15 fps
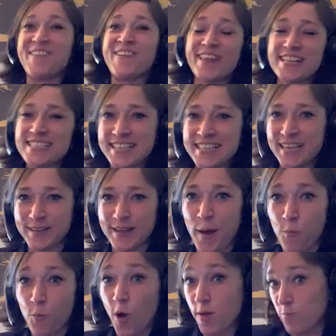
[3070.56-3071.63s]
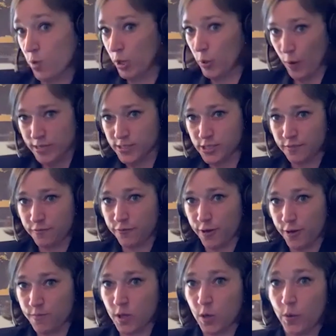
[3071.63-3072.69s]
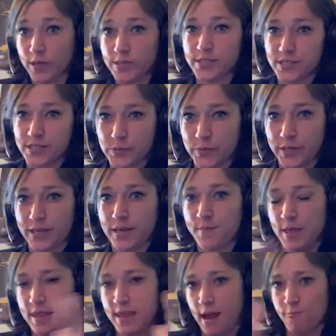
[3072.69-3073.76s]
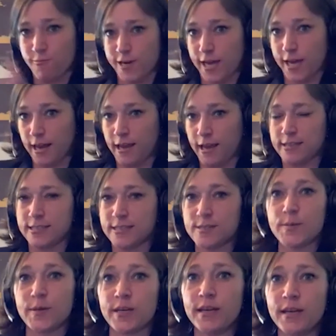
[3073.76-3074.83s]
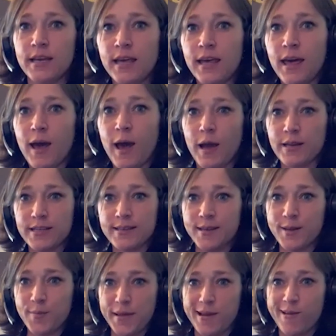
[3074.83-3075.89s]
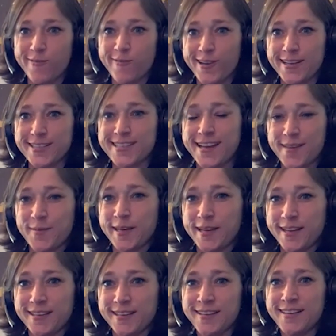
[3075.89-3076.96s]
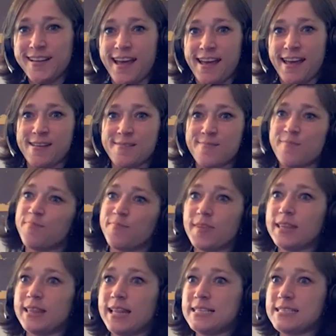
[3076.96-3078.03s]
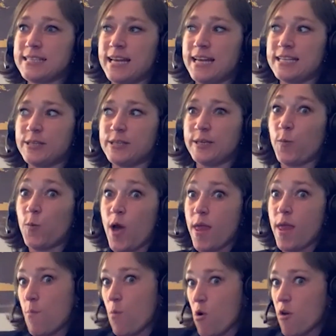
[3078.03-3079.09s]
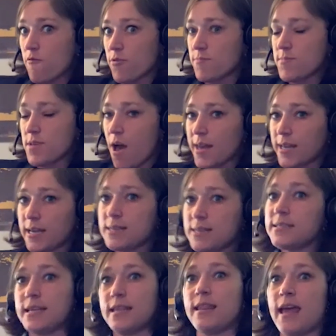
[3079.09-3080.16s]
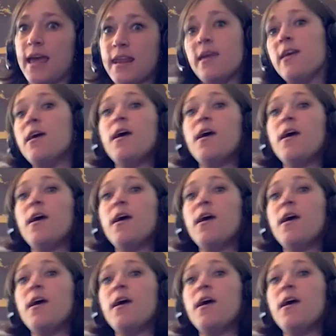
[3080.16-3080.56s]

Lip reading: well, let's take one more question from the questions, William, and then we're gonna, since we're already a little bit over our time here, let's do one more from the audience, and then